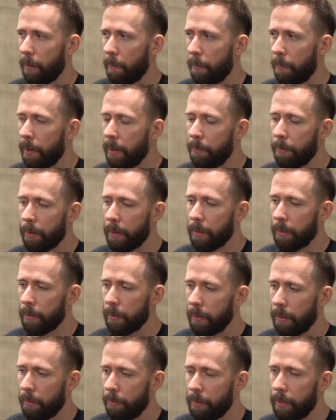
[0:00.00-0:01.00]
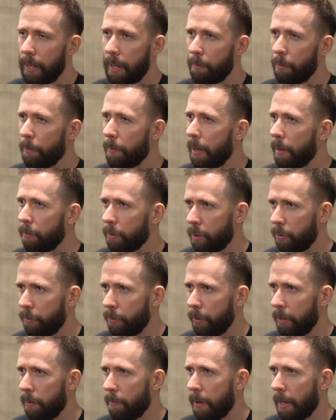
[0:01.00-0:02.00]
people will never be able to
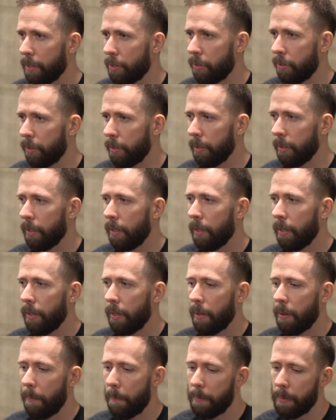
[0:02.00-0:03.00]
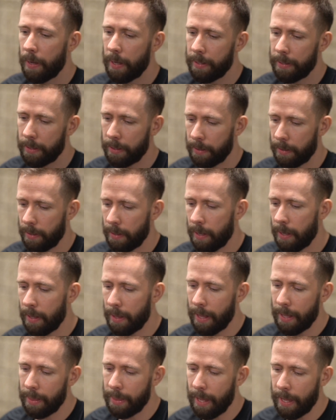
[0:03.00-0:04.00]
fully master. But
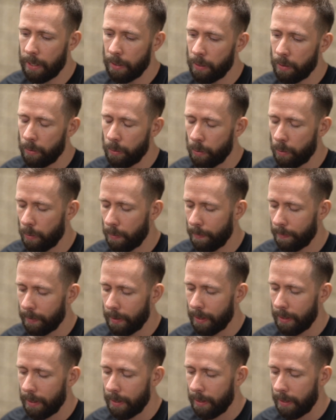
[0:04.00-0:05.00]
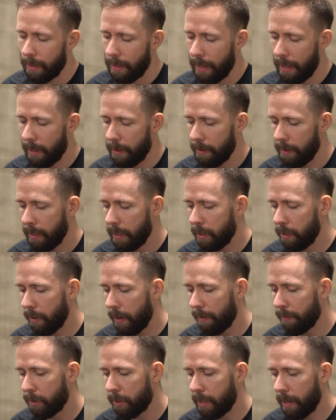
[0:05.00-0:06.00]
and then you need to
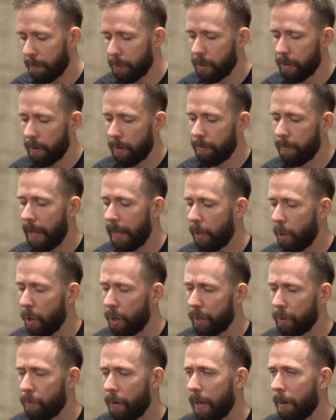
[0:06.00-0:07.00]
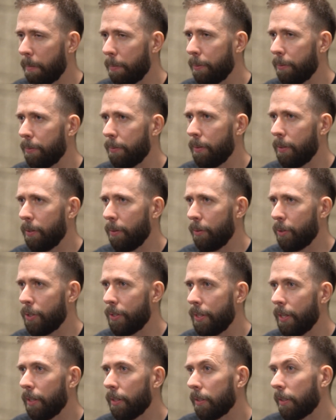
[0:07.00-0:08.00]
have some sort of like on-ramp to
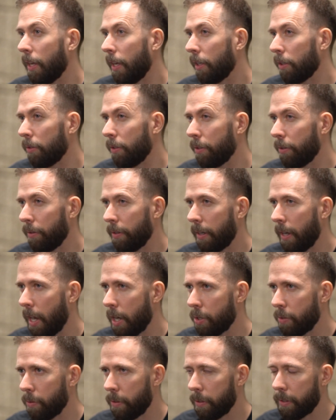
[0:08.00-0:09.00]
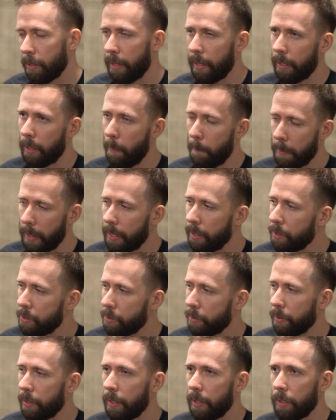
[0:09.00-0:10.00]
still cater to the casuals. Like campaign is
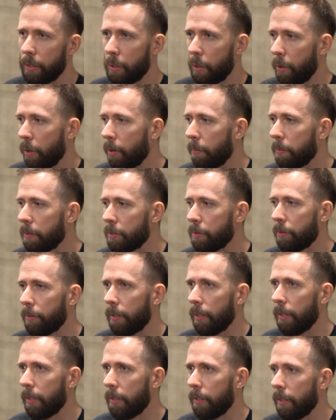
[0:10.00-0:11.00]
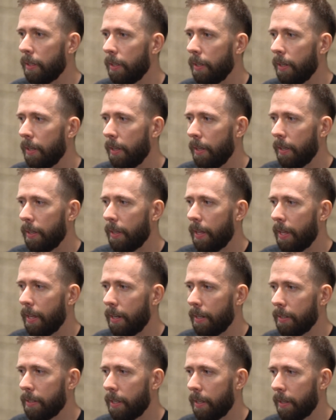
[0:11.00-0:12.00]
great, co-op is great,
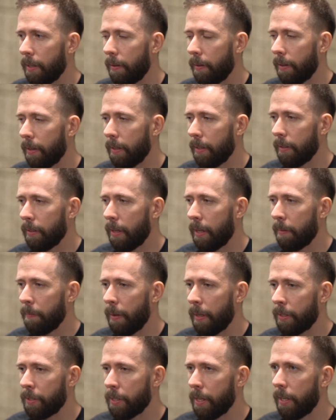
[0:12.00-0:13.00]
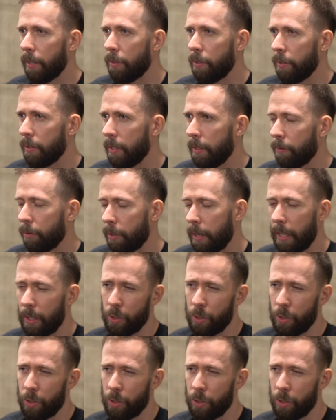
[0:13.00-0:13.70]
and I'm excited to see what like